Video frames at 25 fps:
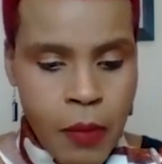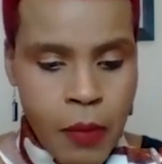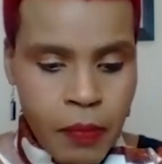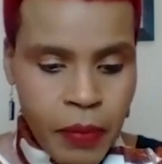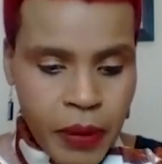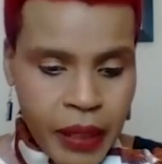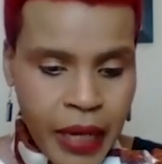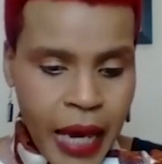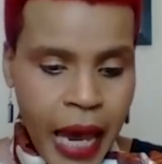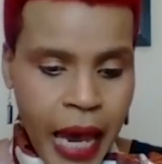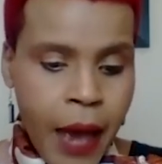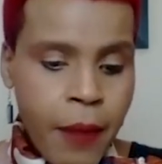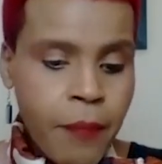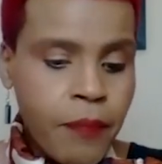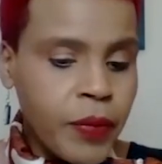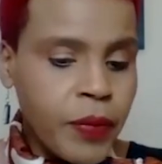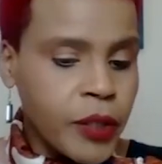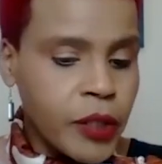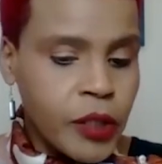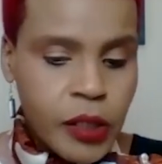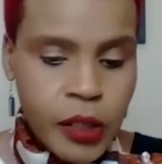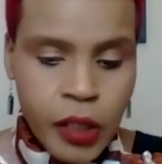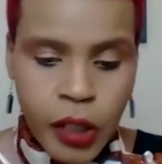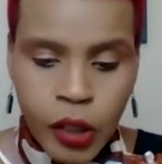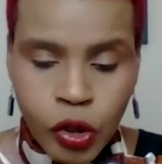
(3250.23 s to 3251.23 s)
But hemp
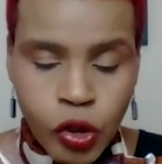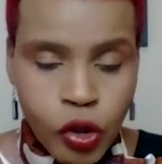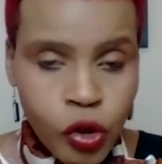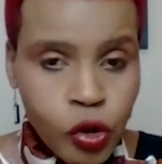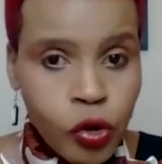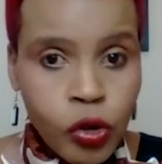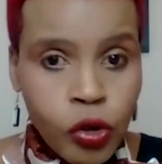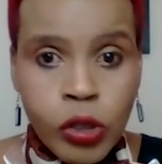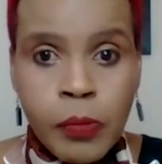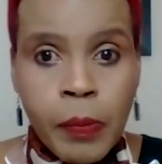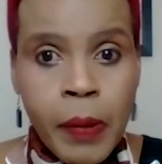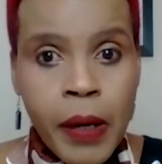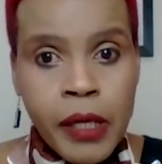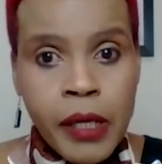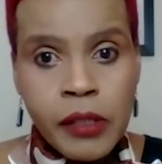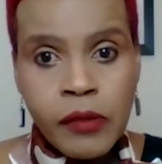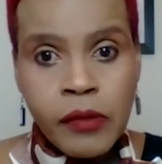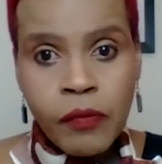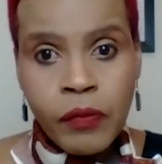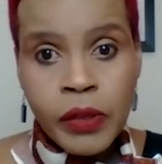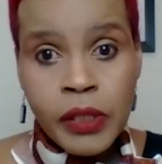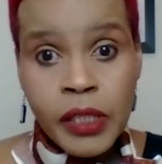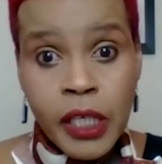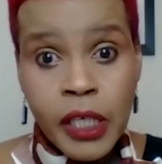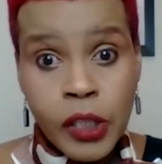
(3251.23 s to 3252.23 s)
is a huge part
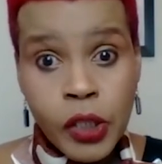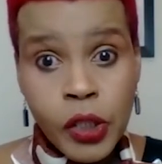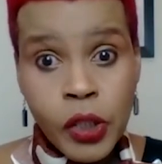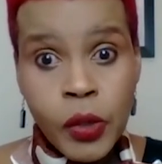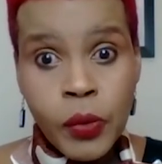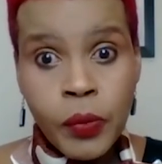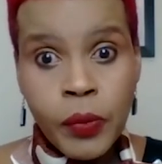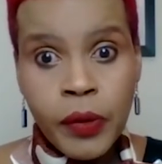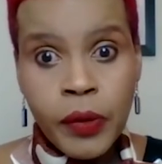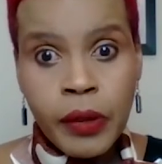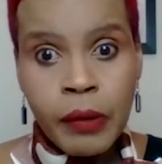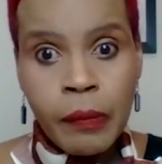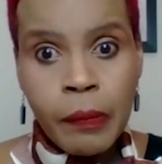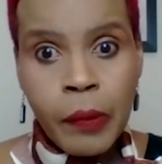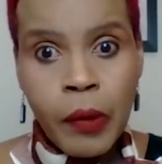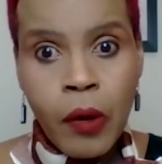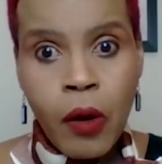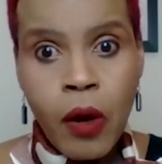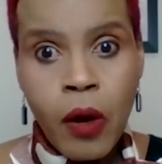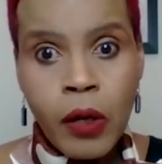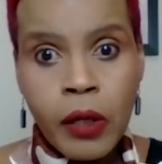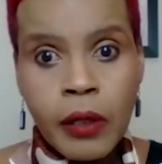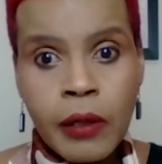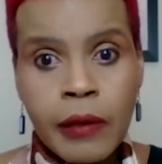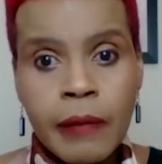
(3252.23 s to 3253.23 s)
of what I do with the
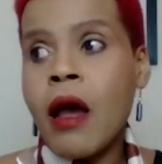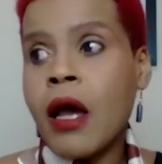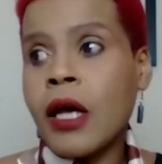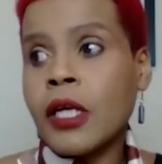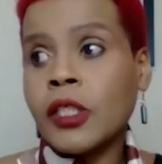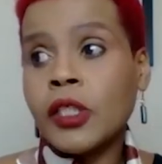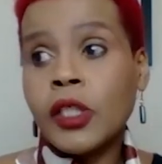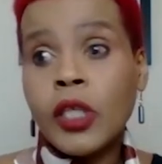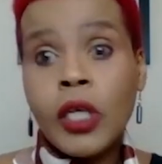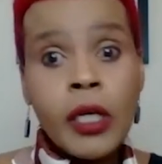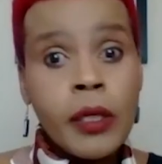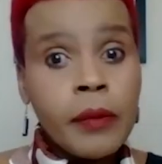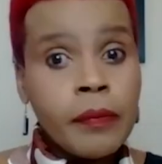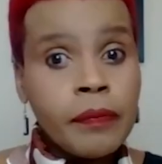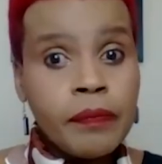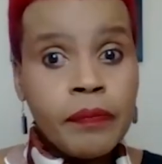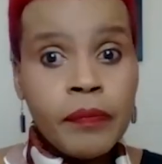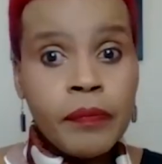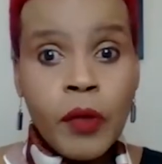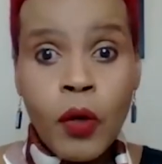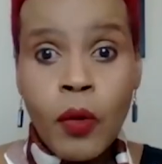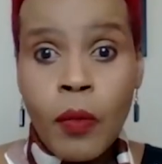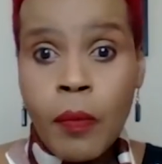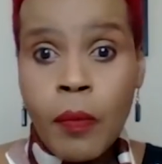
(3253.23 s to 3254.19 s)
bark. And